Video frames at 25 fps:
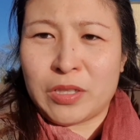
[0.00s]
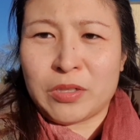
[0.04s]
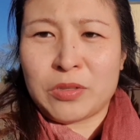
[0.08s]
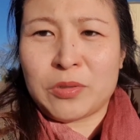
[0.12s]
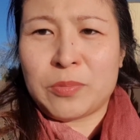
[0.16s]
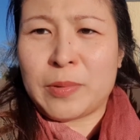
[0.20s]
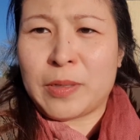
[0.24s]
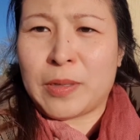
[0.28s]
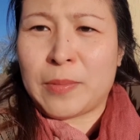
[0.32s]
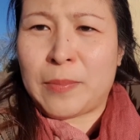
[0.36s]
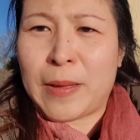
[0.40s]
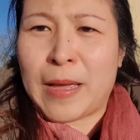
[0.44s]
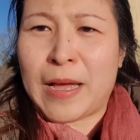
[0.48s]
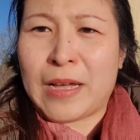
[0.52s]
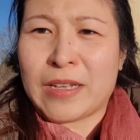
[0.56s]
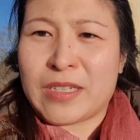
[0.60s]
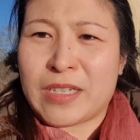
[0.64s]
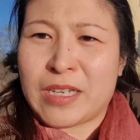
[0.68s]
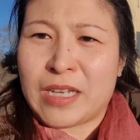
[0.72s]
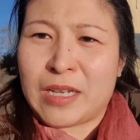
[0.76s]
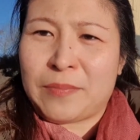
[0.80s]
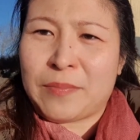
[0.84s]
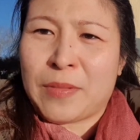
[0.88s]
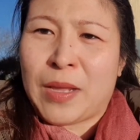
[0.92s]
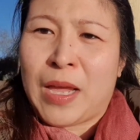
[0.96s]
a little bit
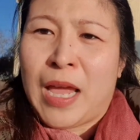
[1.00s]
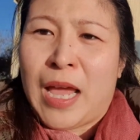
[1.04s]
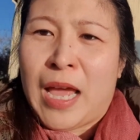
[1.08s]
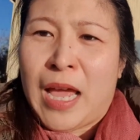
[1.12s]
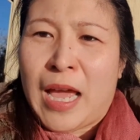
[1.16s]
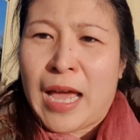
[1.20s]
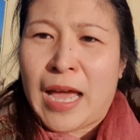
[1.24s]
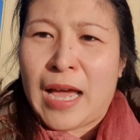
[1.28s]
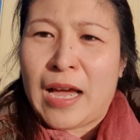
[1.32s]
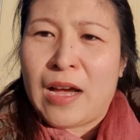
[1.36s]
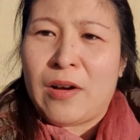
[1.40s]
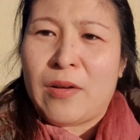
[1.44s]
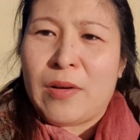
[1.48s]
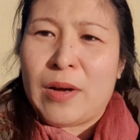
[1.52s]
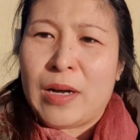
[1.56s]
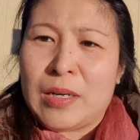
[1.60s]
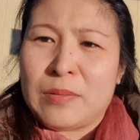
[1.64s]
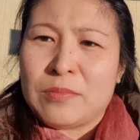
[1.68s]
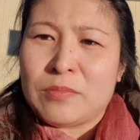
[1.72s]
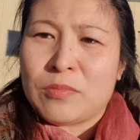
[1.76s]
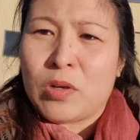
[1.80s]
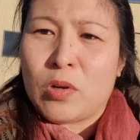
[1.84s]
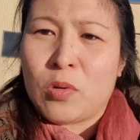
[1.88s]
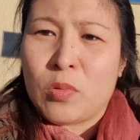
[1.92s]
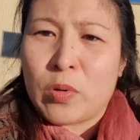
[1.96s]
about
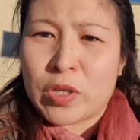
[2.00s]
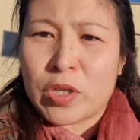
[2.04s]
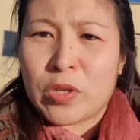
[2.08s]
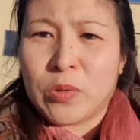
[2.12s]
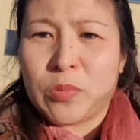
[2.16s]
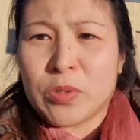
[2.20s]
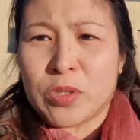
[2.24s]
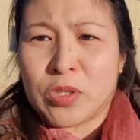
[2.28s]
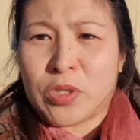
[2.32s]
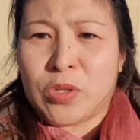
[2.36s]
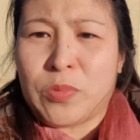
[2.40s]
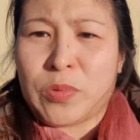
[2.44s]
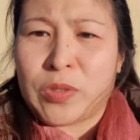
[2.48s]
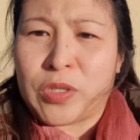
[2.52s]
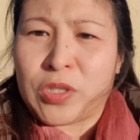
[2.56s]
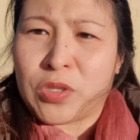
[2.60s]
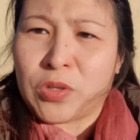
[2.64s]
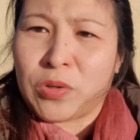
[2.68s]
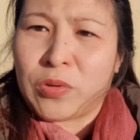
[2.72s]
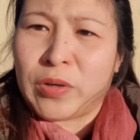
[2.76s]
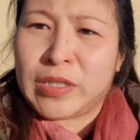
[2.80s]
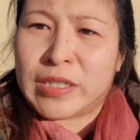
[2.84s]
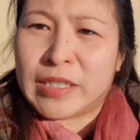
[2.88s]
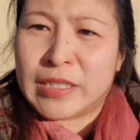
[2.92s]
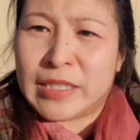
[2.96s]
how what you would do with
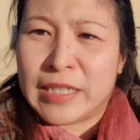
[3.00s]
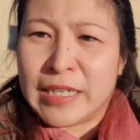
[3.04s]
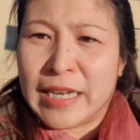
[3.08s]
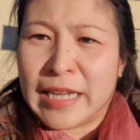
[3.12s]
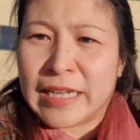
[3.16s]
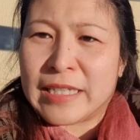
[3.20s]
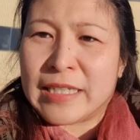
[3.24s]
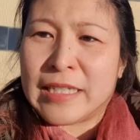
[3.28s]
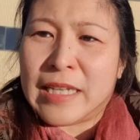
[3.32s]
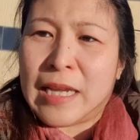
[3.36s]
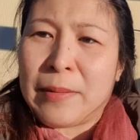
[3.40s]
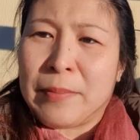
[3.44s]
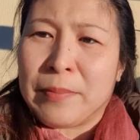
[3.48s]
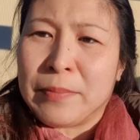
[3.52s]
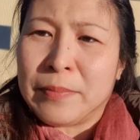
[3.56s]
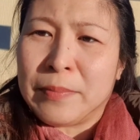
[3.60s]
storage as the next step.